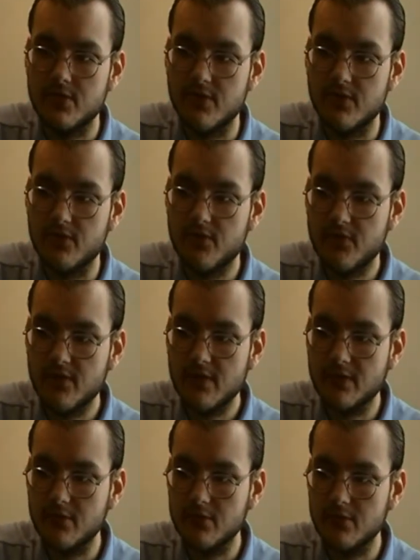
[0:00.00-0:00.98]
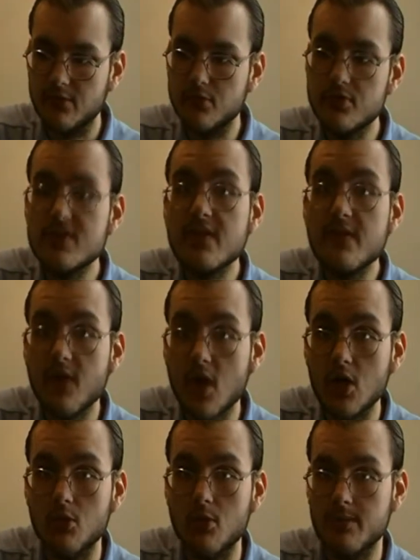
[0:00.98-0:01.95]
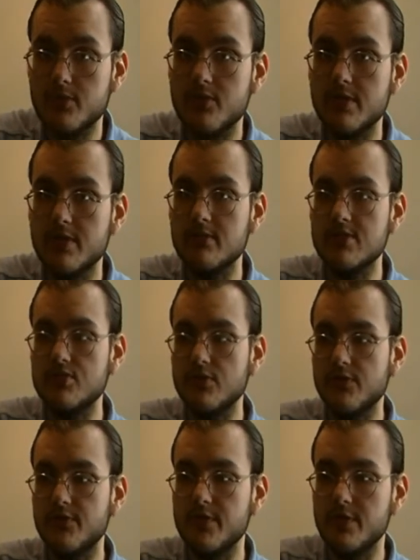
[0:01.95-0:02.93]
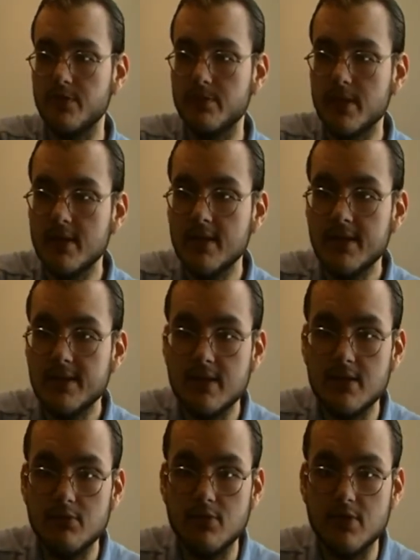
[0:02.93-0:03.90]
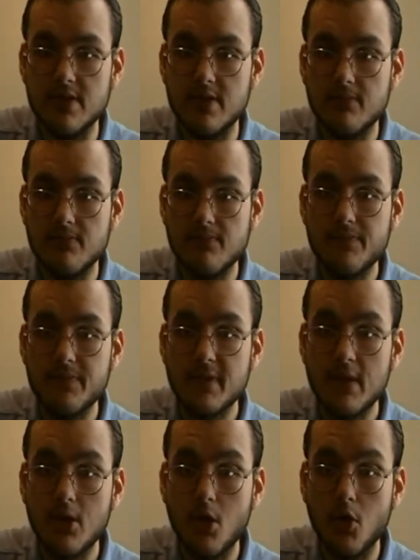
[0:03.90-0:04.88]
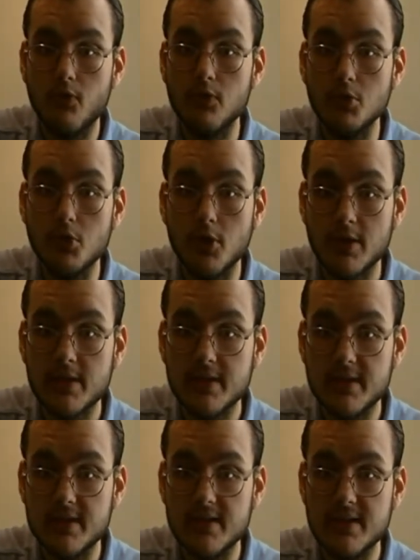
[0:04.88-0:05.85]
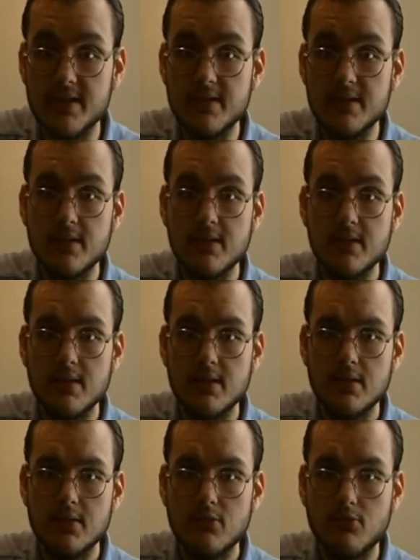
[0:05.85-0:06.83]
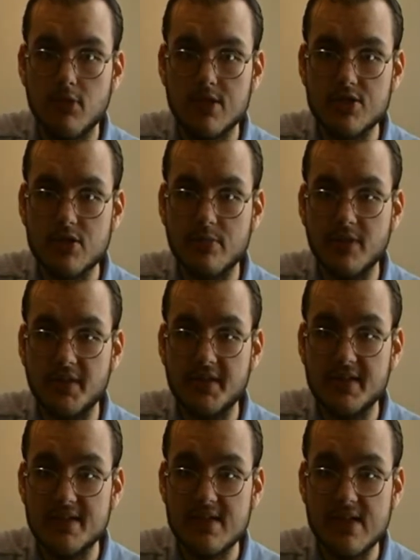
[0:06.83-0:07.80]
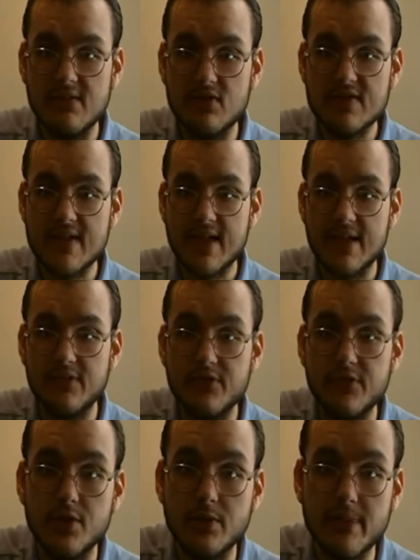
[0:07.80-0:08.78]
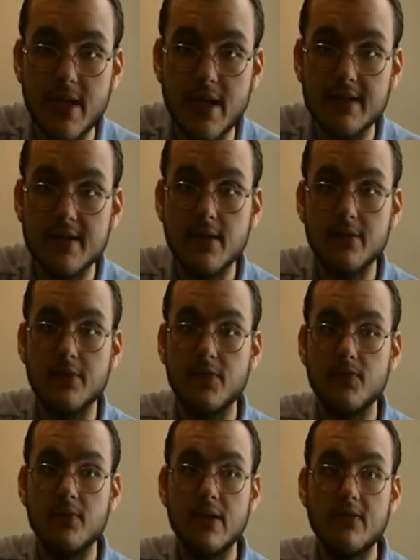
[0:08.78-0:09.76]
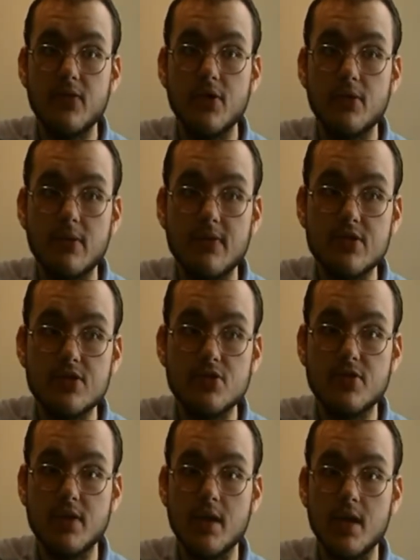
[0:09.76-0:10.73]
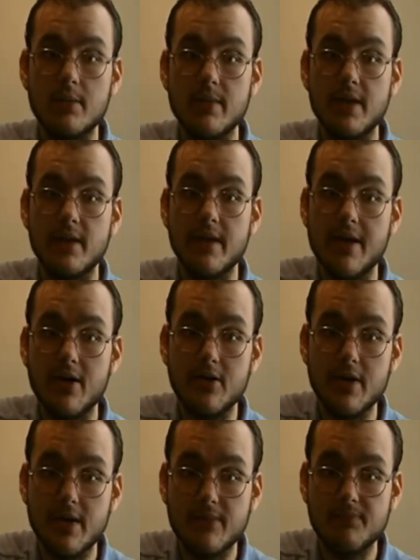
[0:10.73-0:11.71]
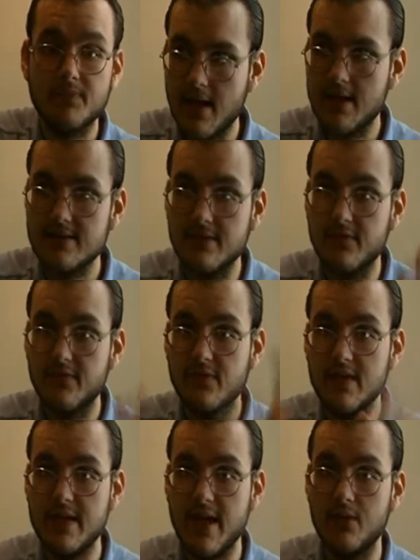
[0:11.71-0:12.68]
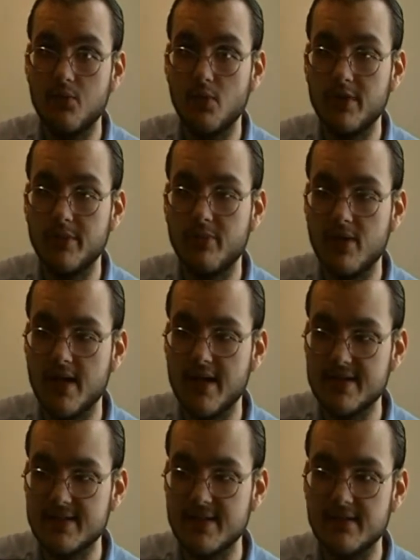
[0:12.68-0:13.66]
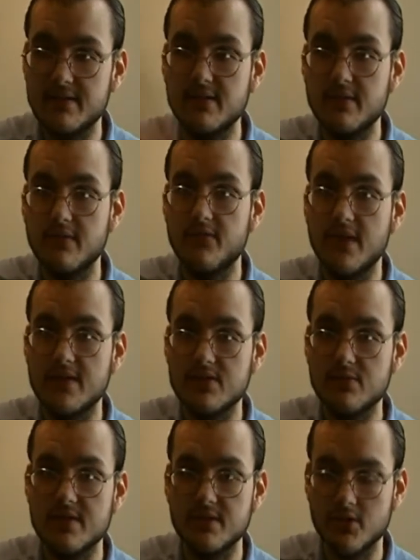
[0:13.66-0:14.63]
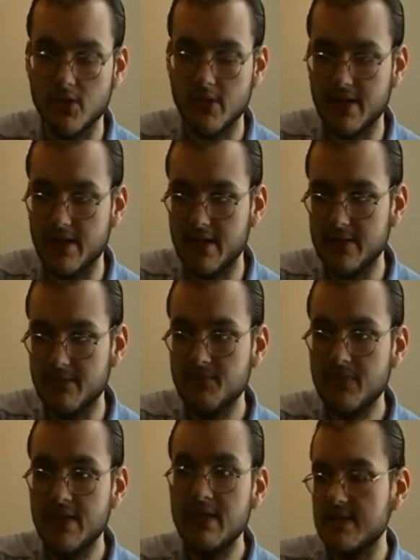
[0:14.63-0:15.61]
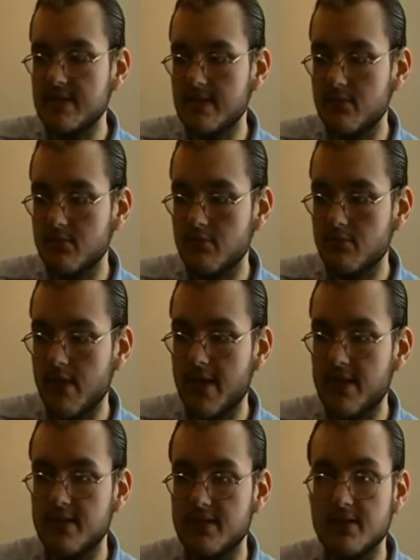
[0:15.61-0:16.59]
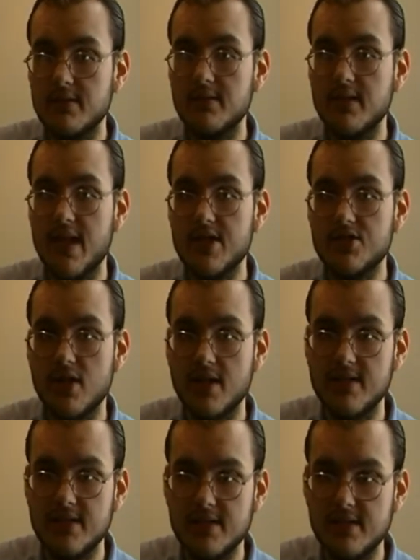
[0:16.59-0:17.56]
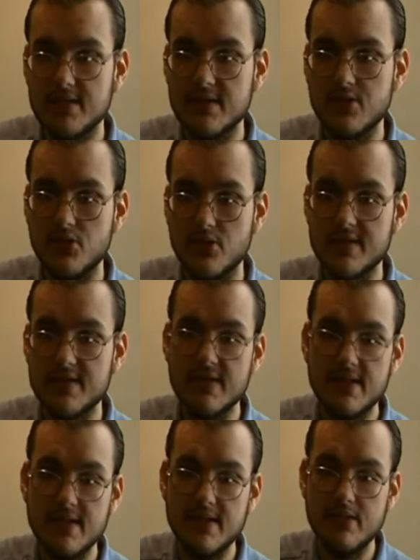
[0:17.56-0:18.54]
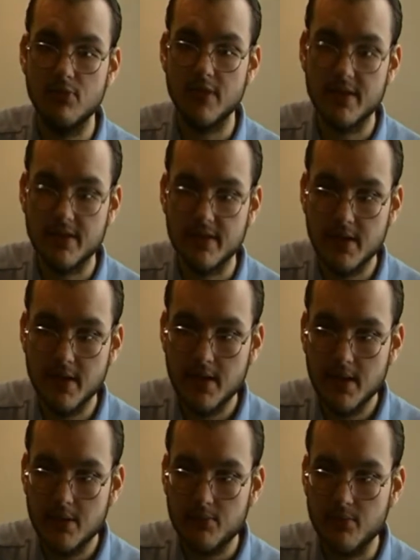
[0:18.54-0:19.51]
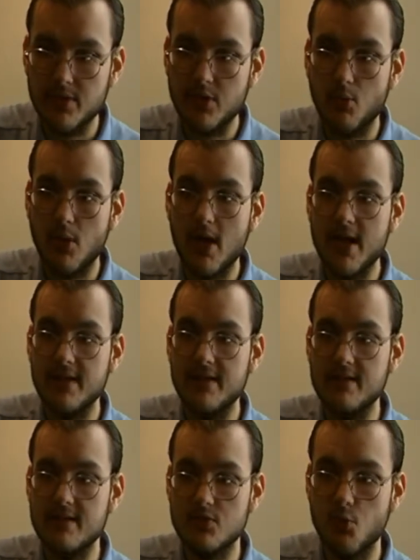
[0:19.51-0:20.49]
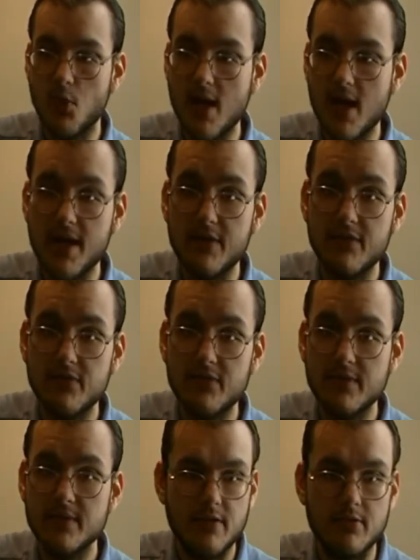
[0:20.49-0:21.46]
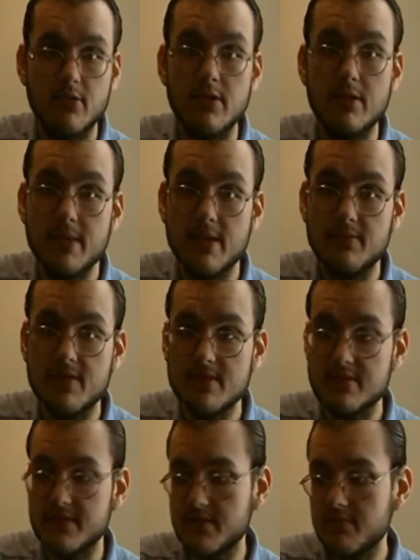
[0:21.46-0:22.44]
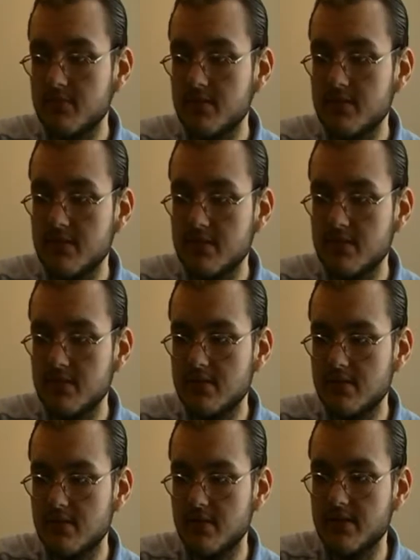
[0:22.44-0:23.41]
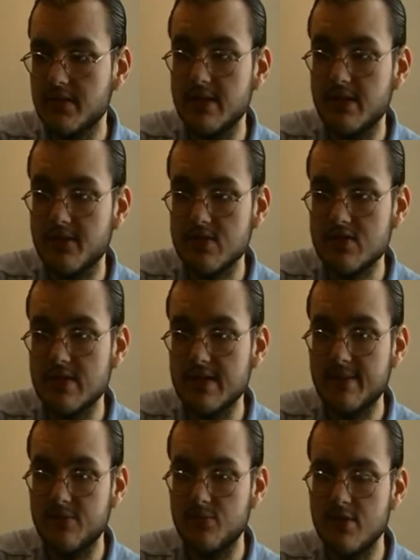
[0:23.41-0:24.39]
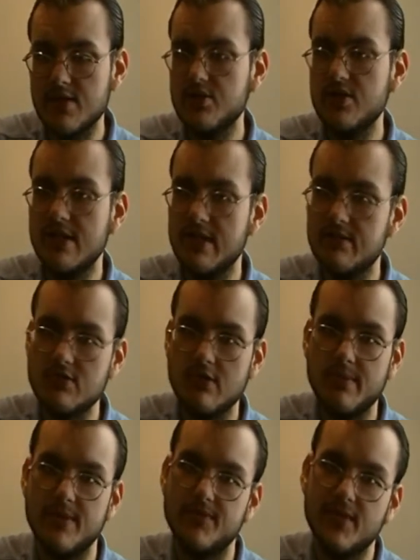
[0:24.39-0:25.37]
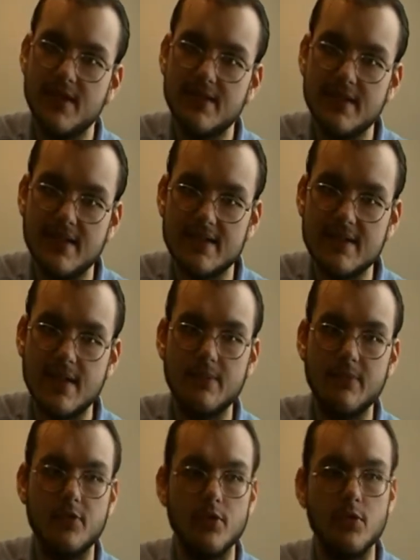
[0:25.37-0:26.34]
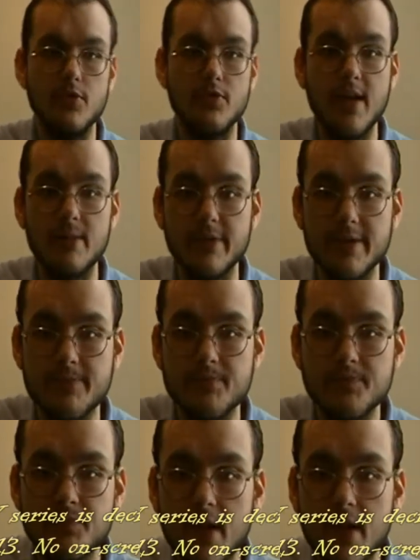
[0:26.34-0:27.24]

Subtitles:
sort of loose follow-up to the original film that would overlook the questionably conceived second film and tell the further adventures of Connor MacLeod as if he hadn't won the prize and the fights were still going on. As he ran Nash Antiques in New York City with Brenda Wyatt, his wife, they were going to pick up this young kid off the street named Richie, and it was going to be fun and excitement for the whole family.